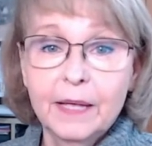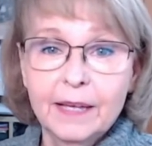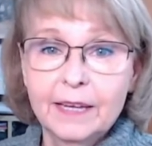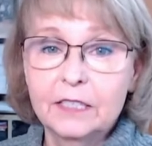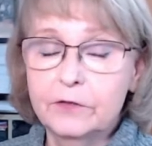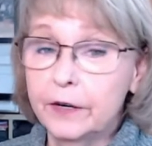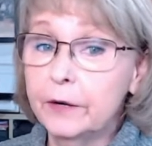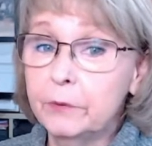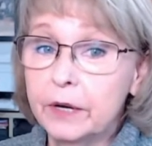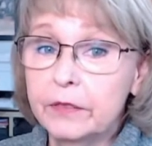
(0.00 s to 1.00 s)
It's very
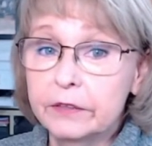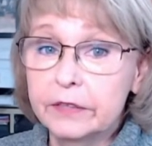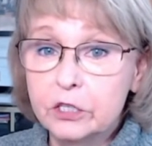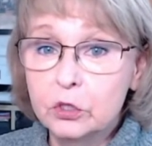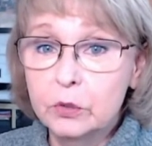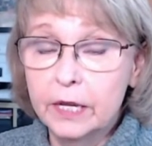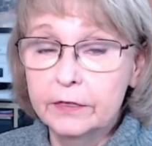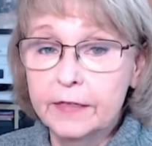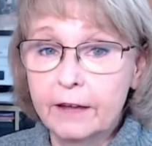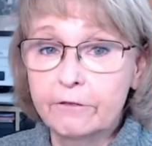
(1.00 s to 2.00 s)
rare that they do get
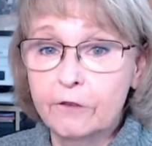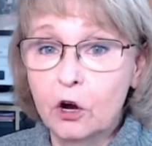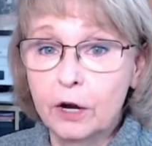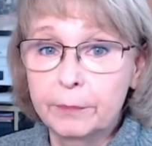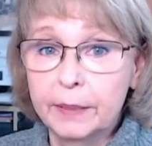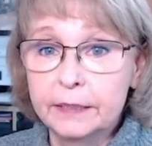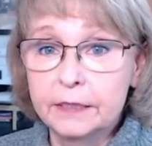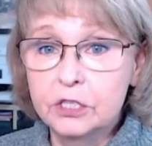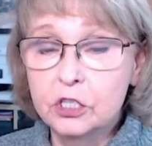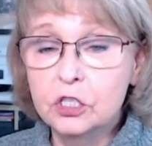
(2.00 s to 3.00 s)
that far, but
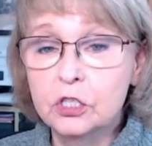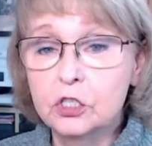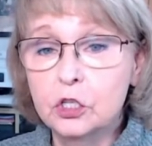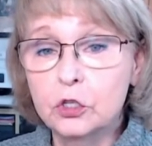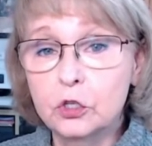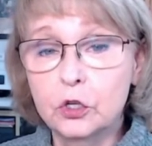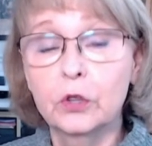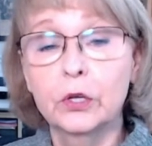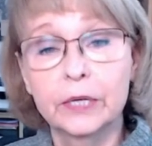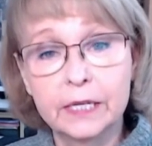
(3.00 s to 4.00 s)
just so you know,
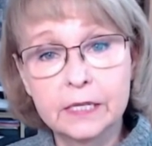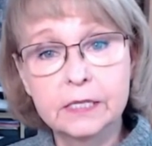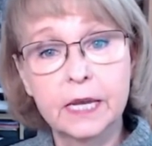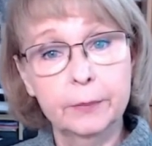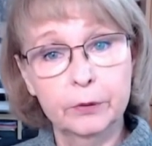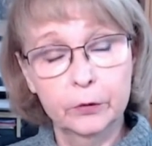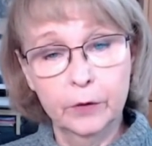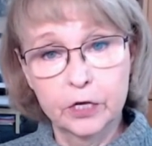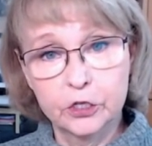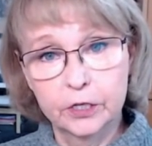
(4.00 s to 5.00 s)
there is a
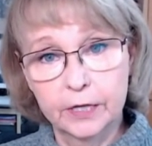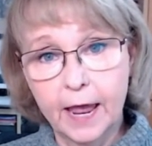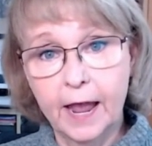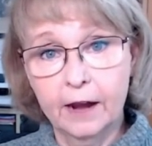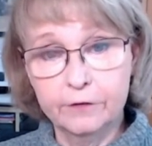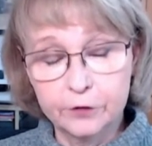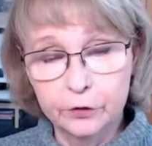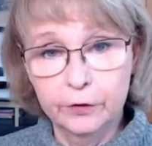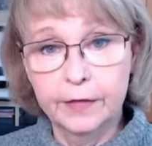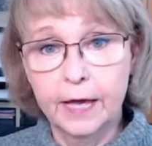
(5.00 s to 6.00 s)
progression
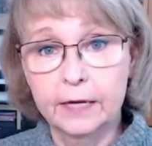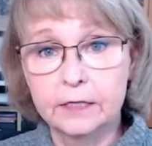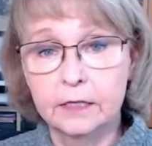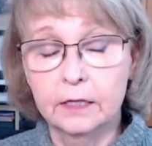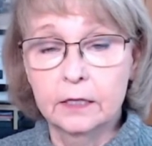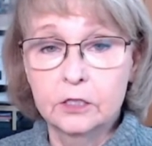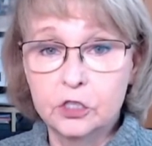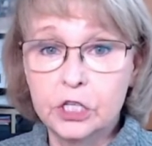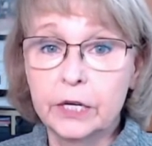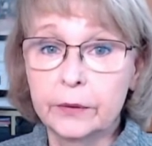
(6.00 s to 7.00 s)
after that
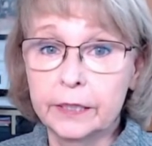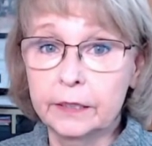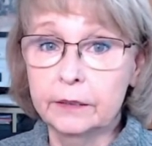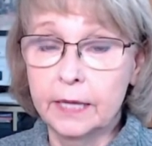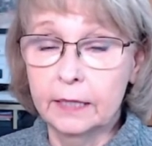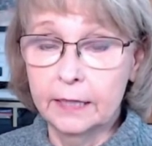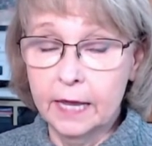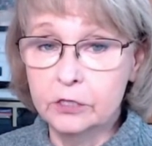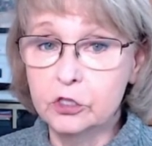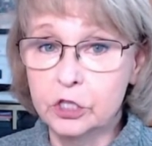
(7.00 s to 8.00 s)
that
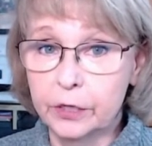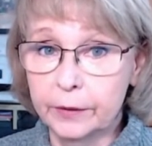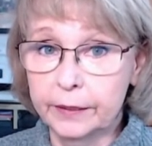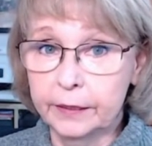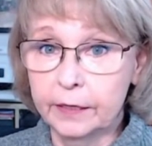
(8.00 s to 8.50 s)
last cherry